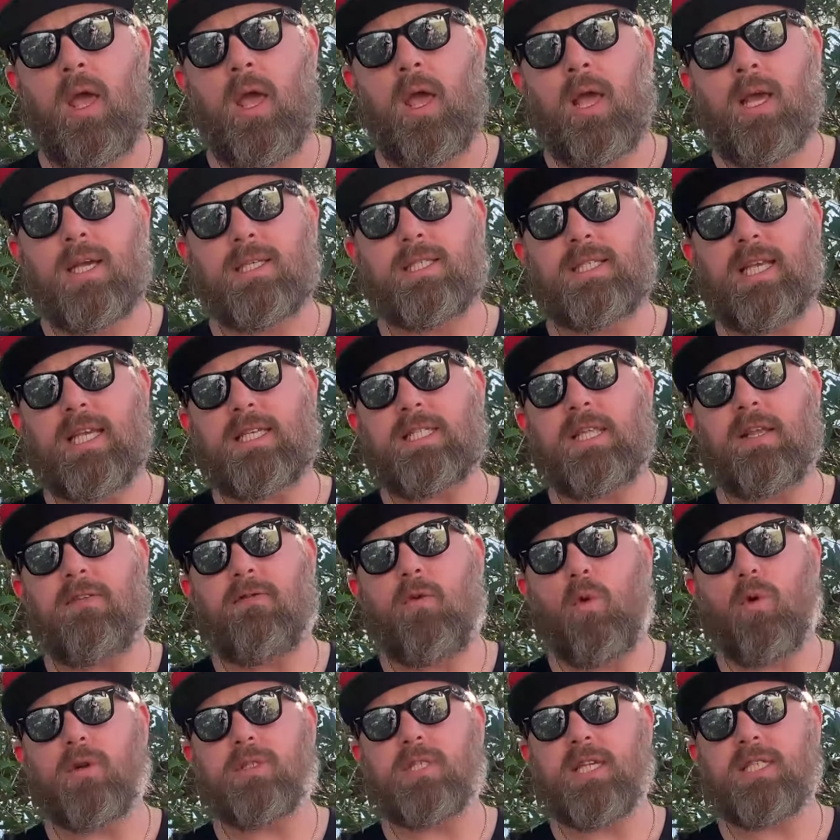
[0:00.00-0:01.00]

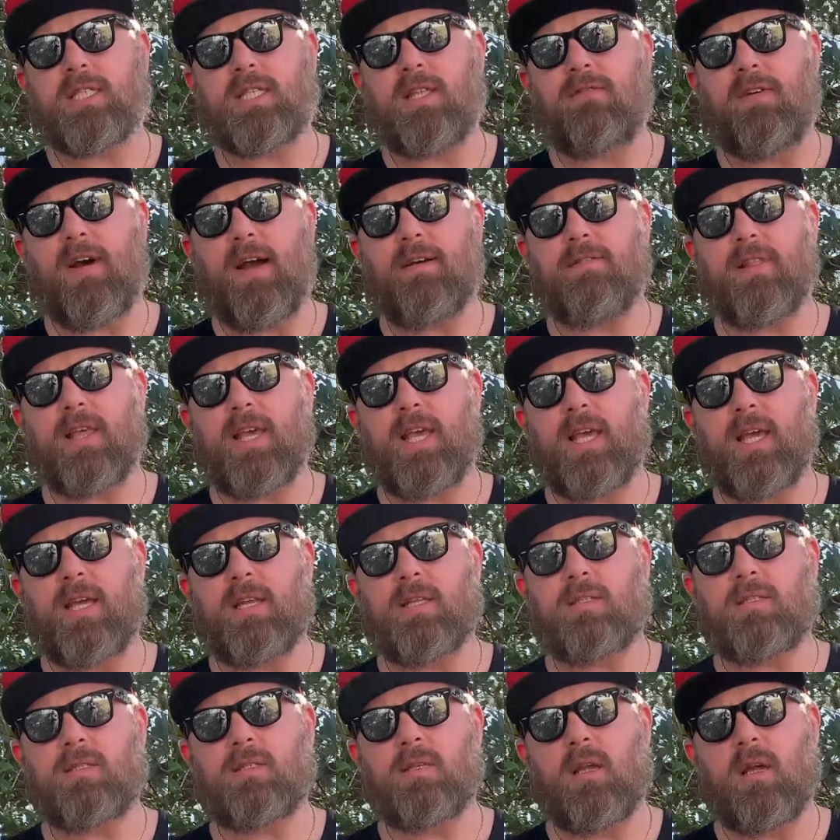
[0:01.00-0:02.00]
64, 65
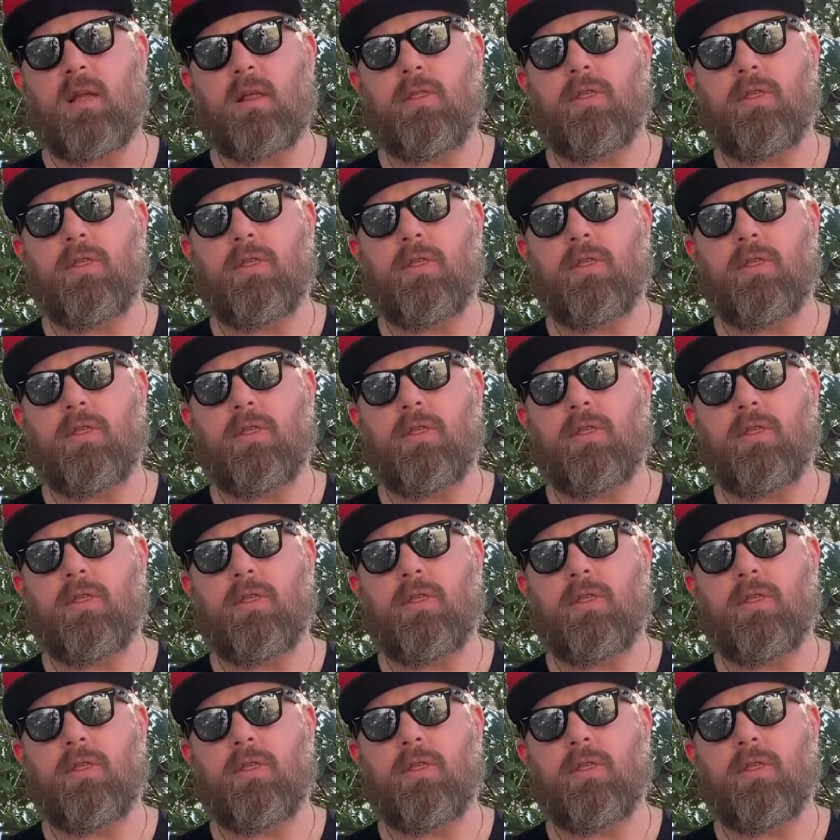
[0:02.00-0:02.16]
Lincolns.